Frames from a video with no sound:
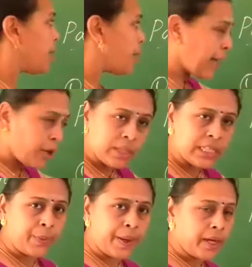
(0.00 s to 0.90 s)

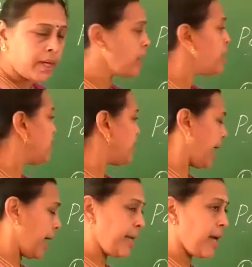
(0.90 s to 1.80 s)
biosphere
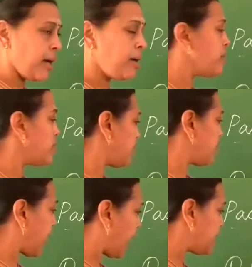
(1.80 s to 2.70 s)
area
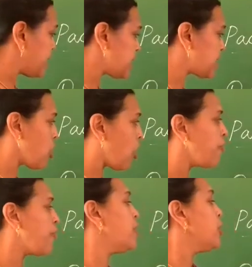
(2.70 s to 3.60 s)
consists of
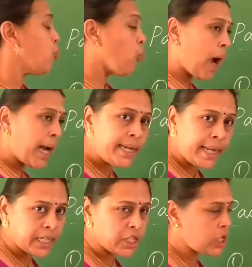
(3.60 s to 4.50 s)
one
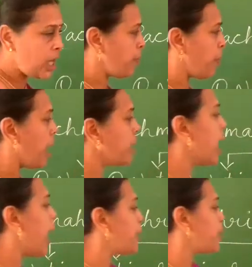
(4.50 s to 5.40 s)
national park
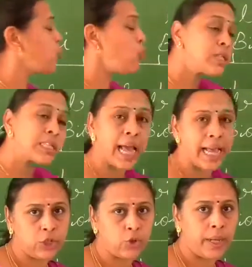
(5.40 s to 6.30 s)
and two
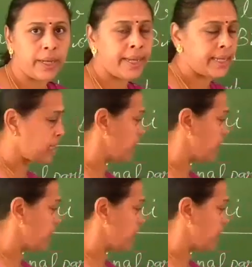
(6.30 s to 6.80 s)
sanctuaries.